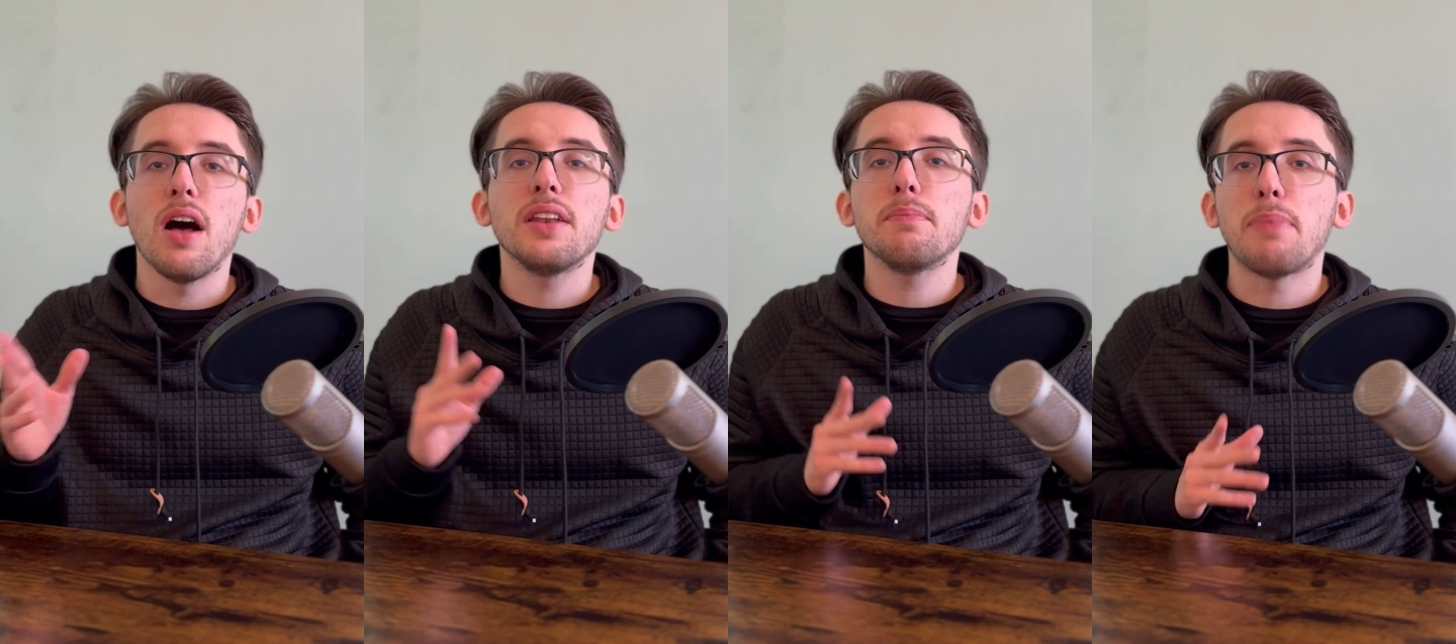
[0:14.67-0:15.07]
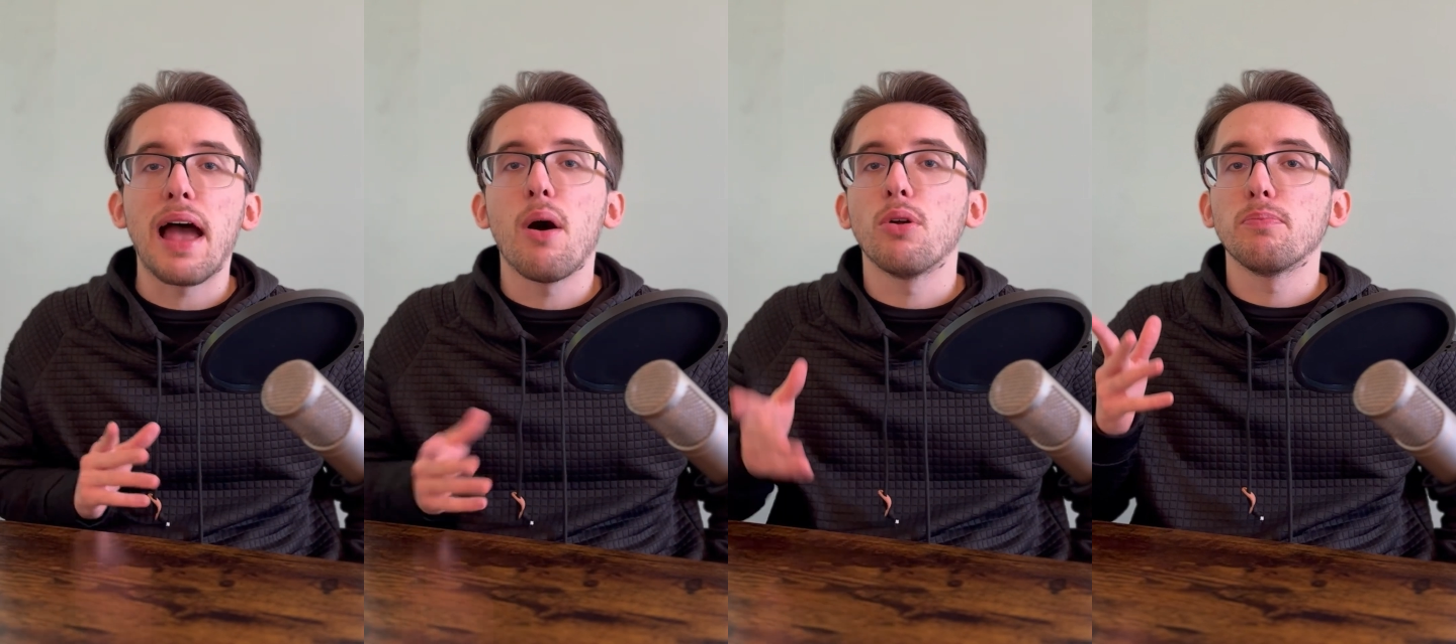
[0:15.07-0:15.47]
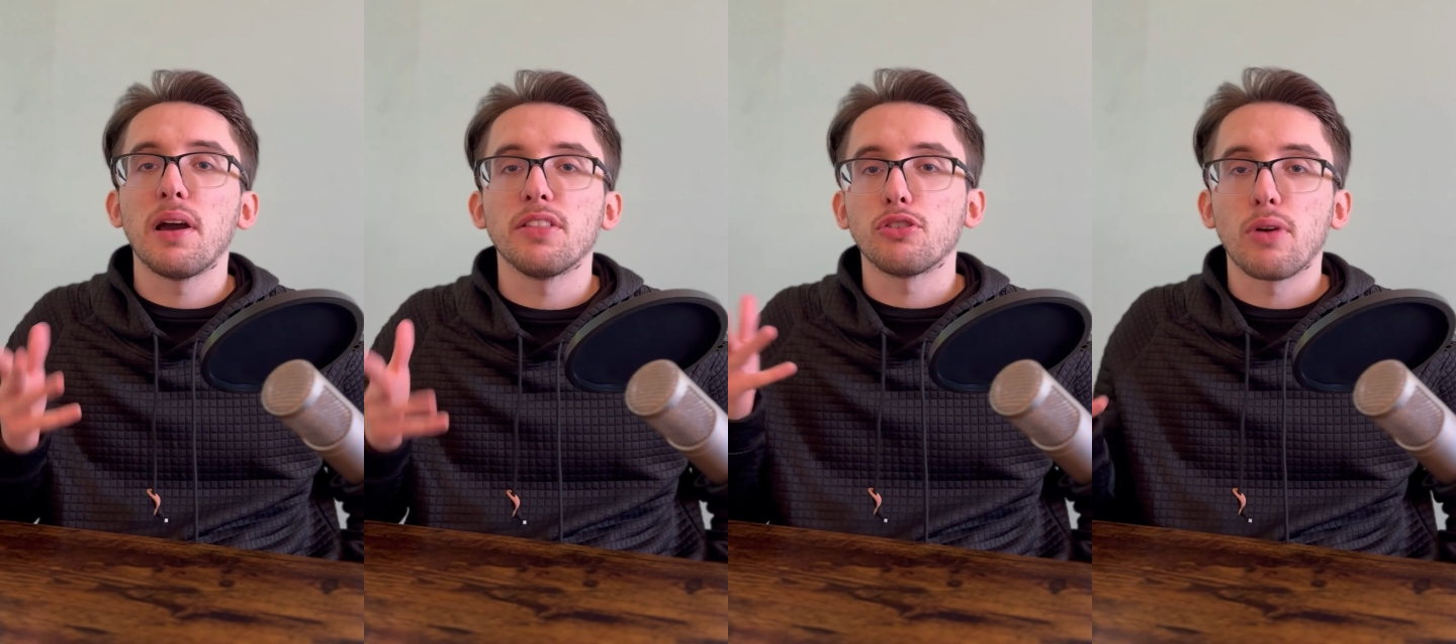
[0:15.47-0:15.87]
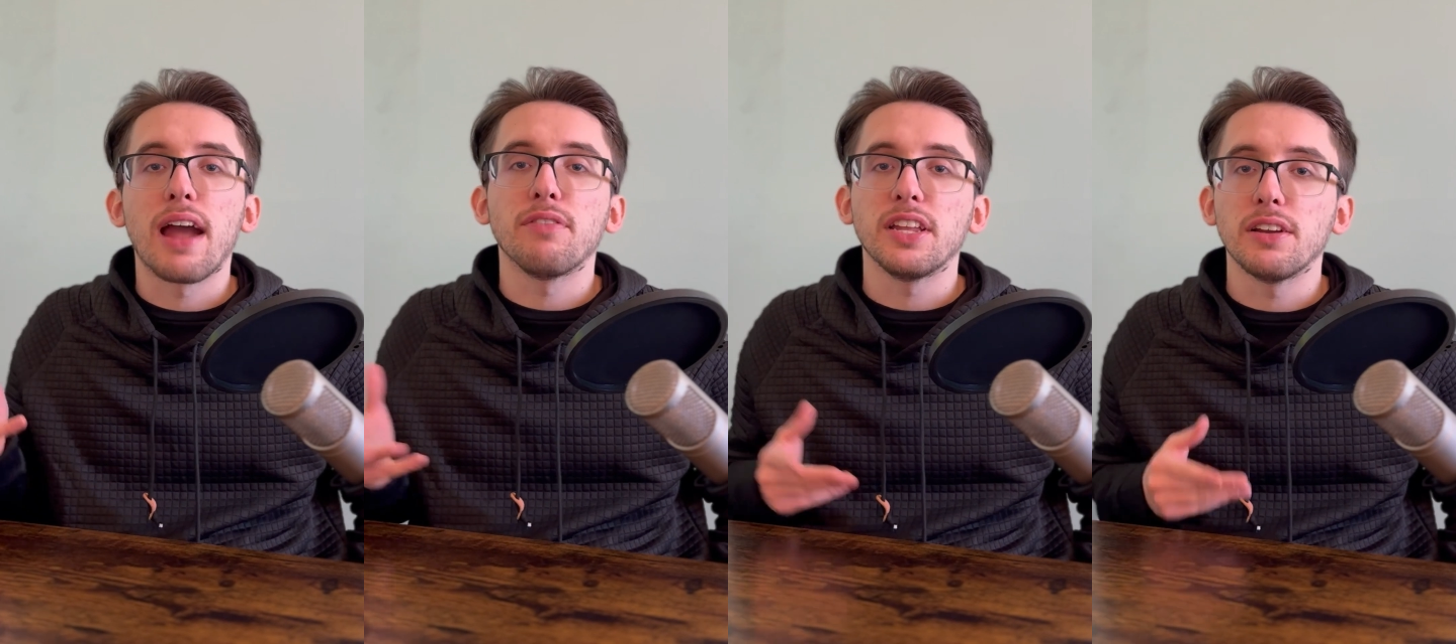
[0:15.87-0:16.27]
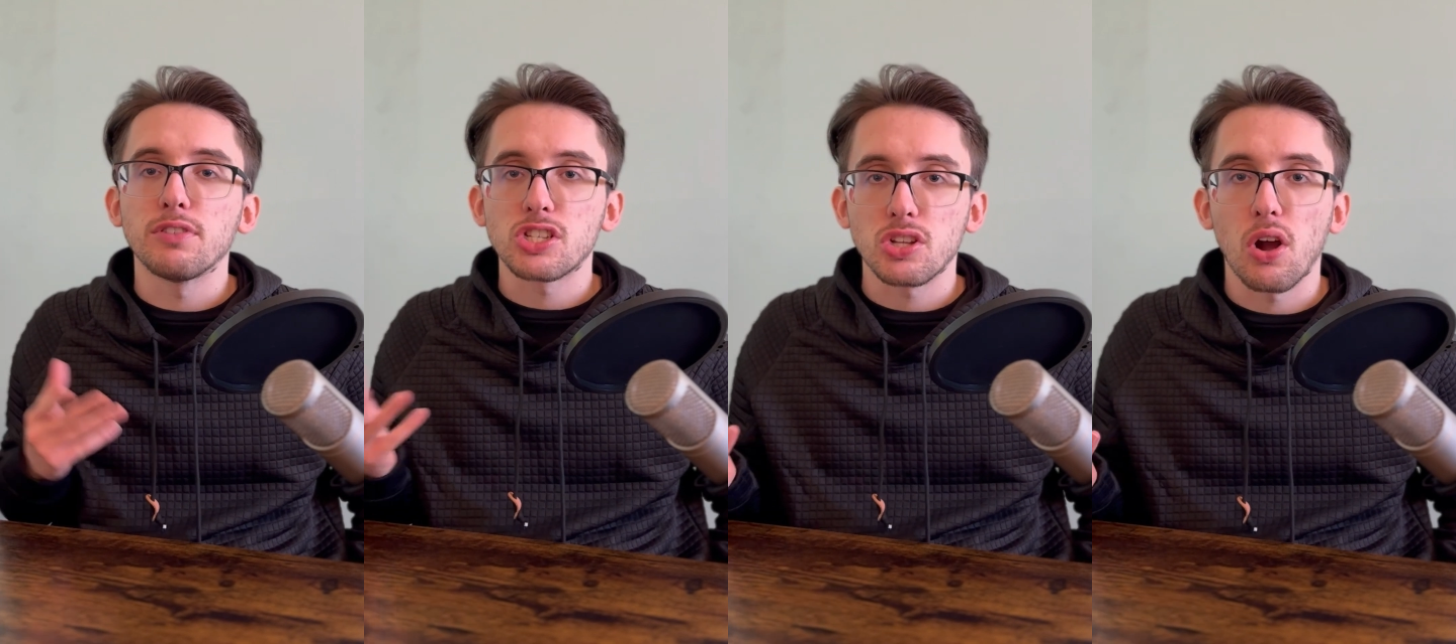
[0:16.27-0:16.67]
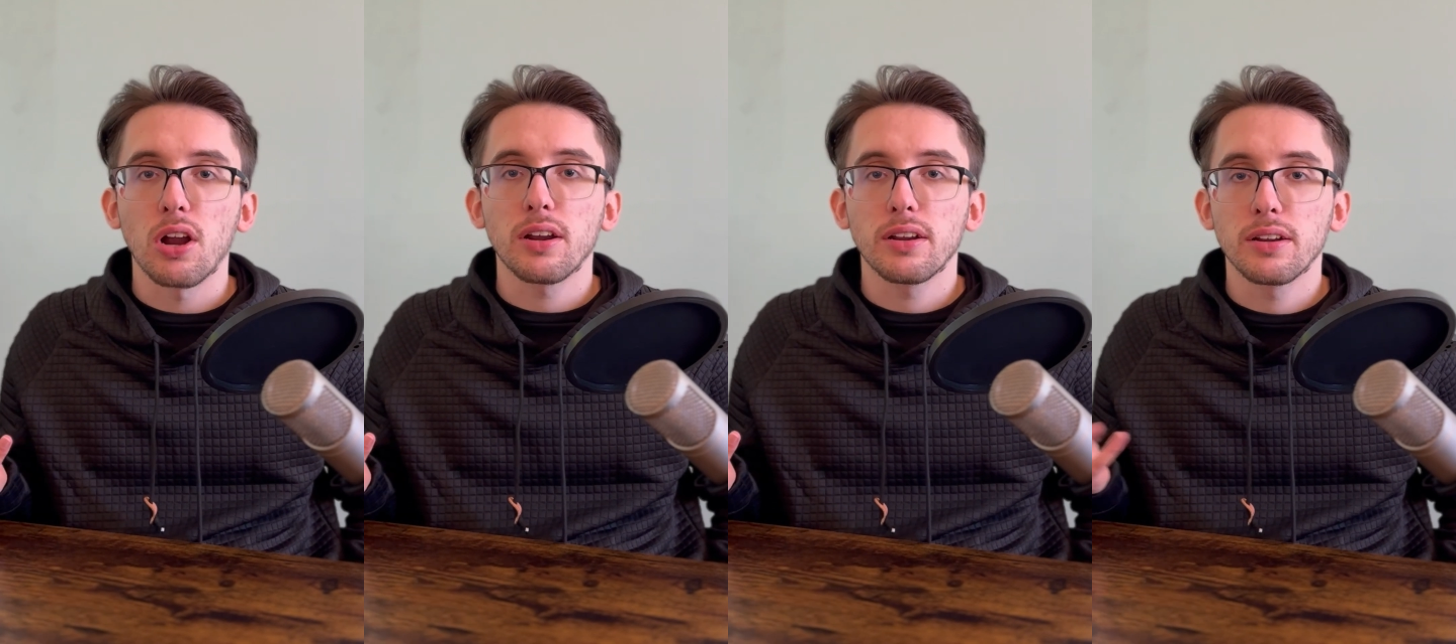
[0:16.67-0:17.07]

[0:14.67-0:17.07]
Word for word: unbound by the gravity of a star.